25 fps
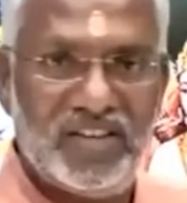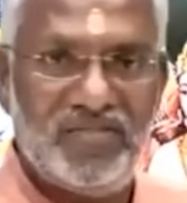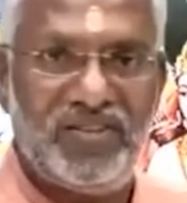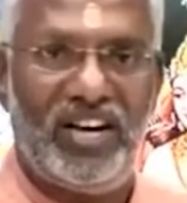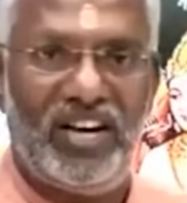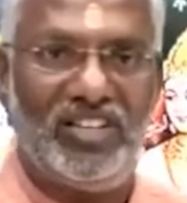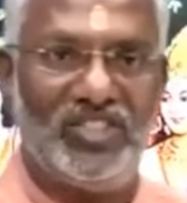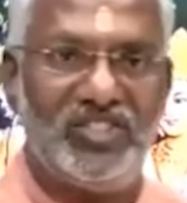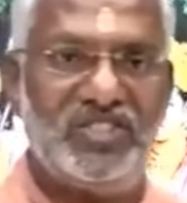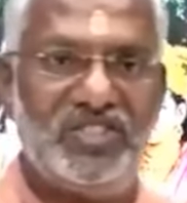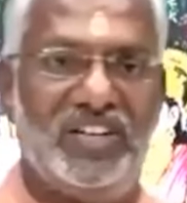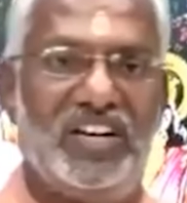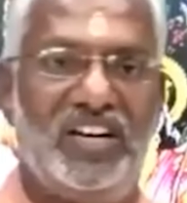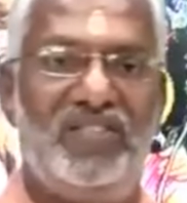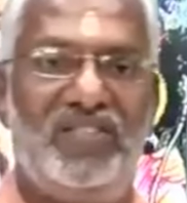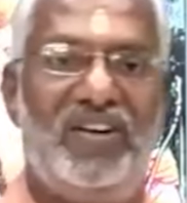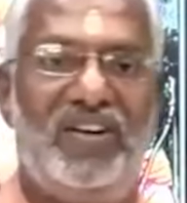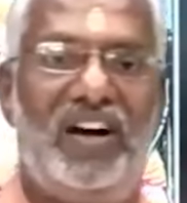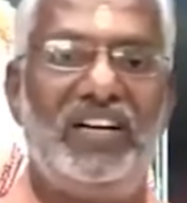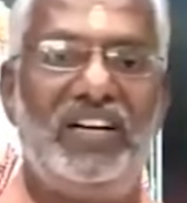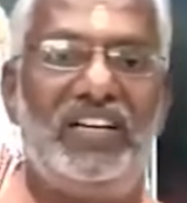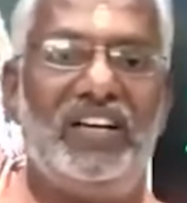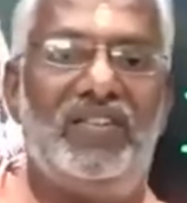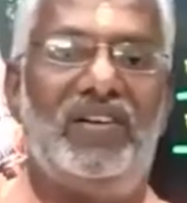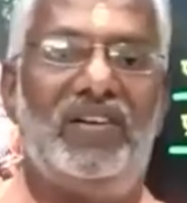of astra,
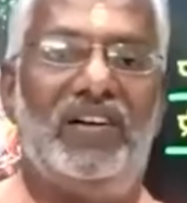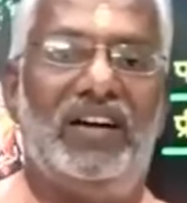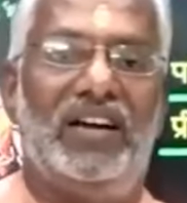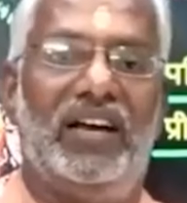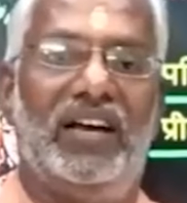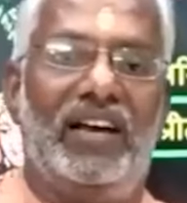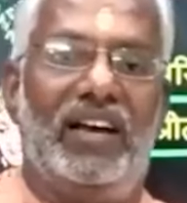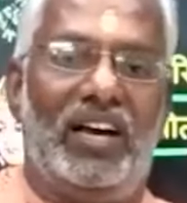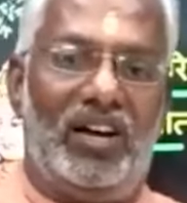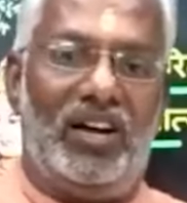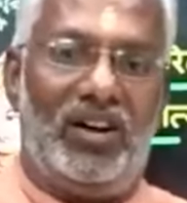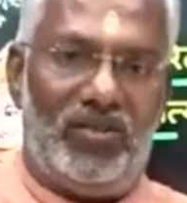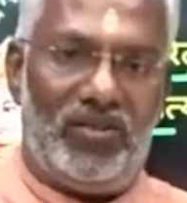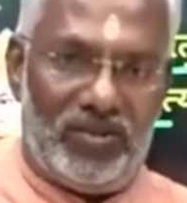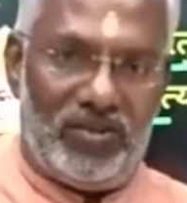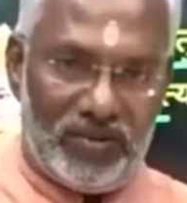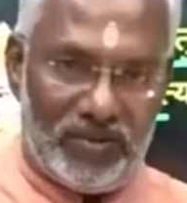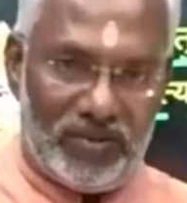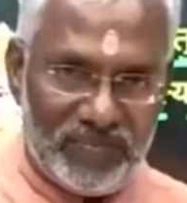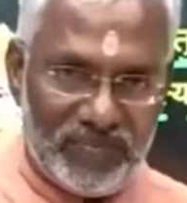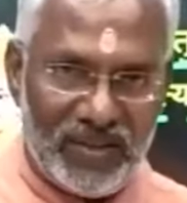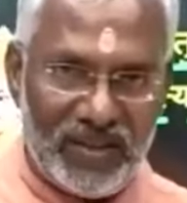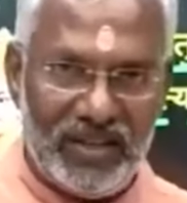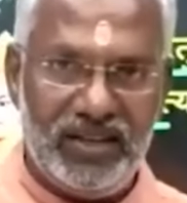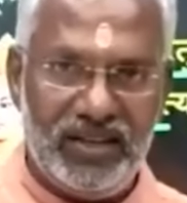whatever
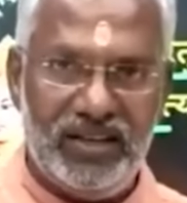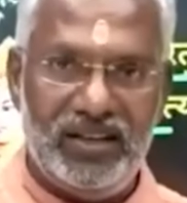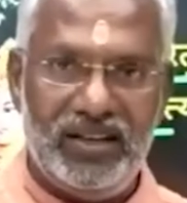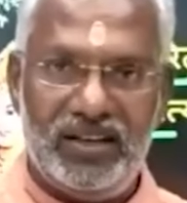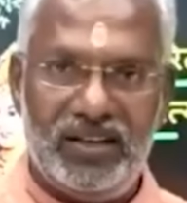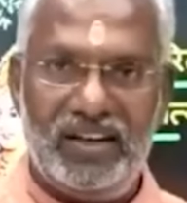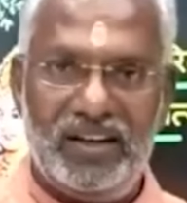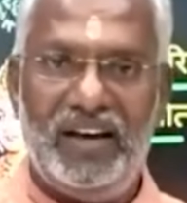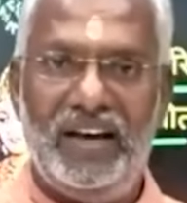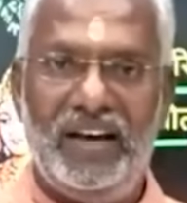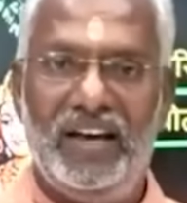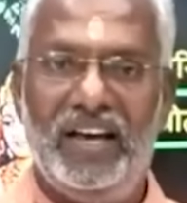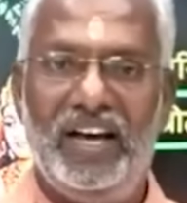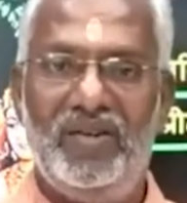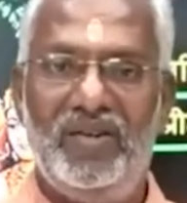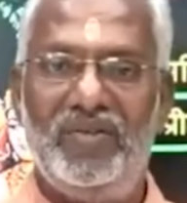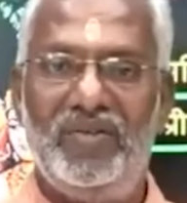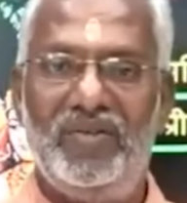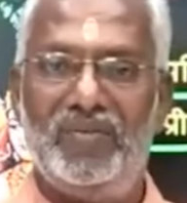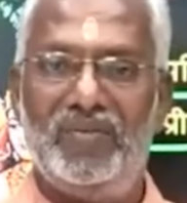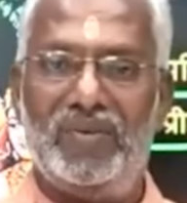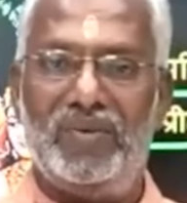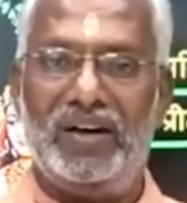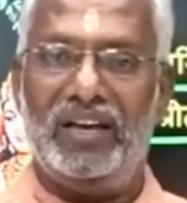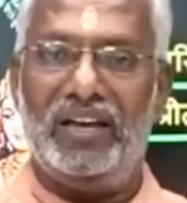I have
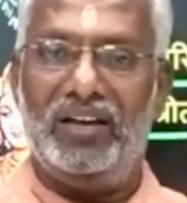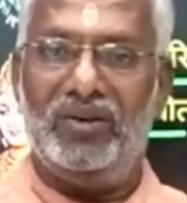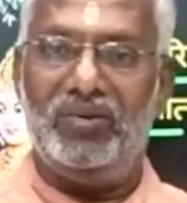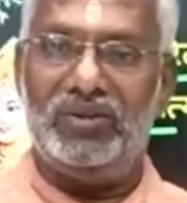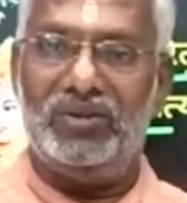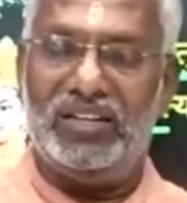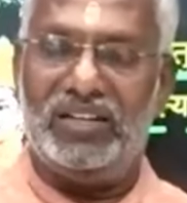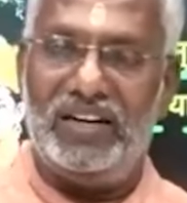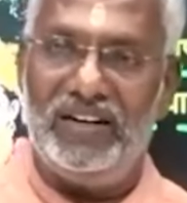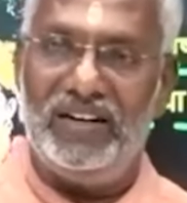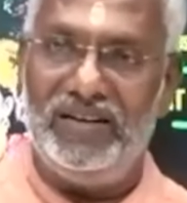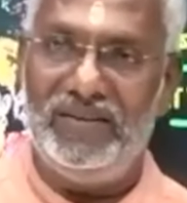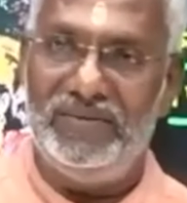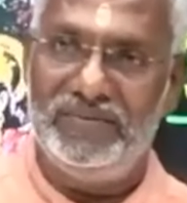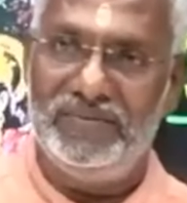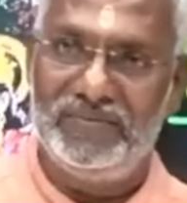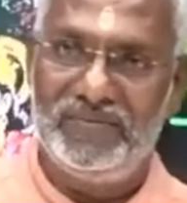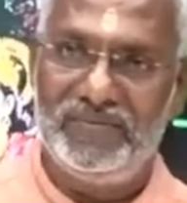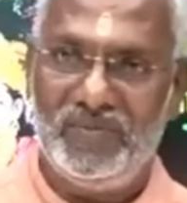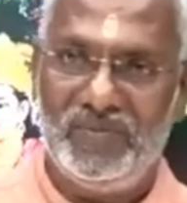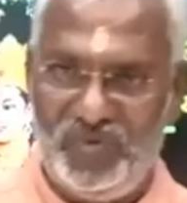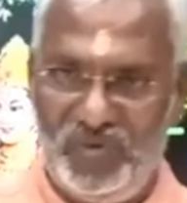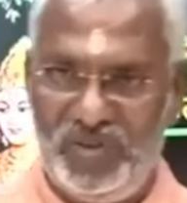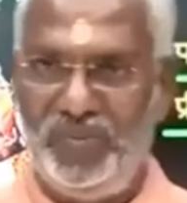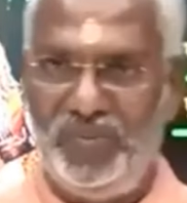in my, what that,
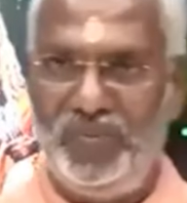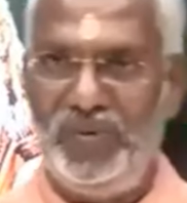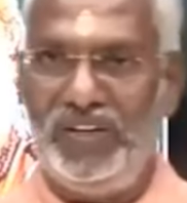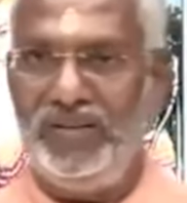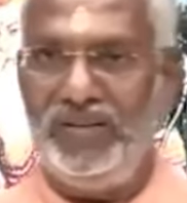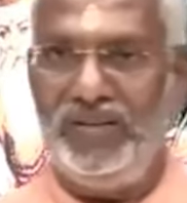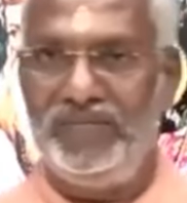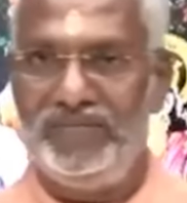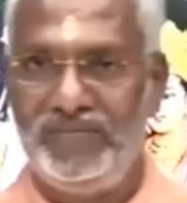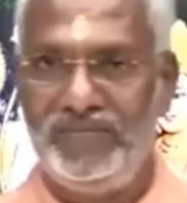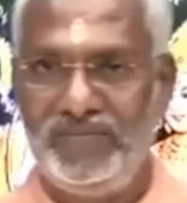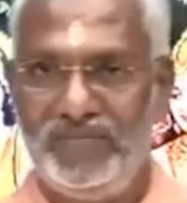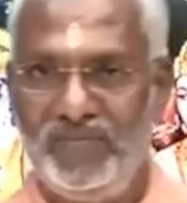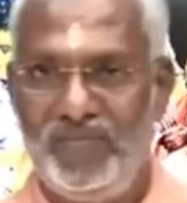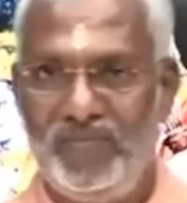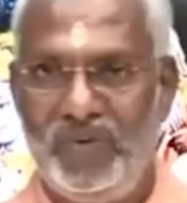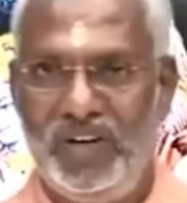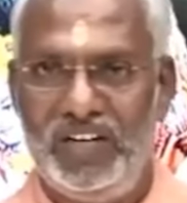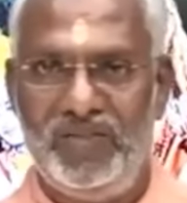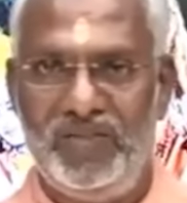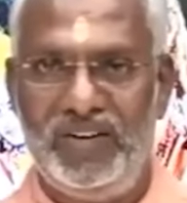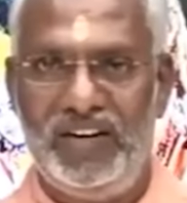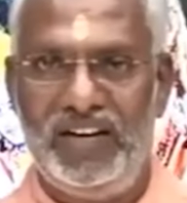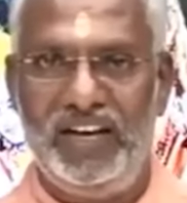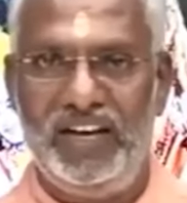with me.
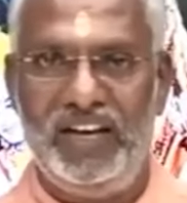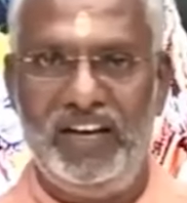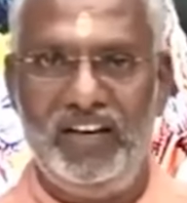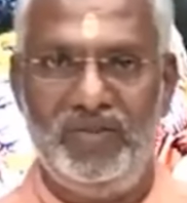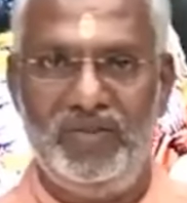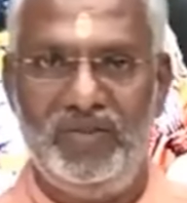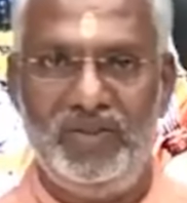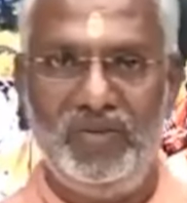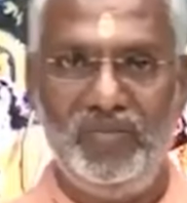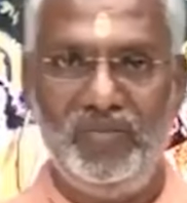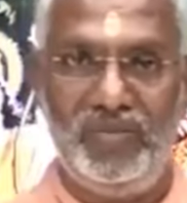Whatever I have with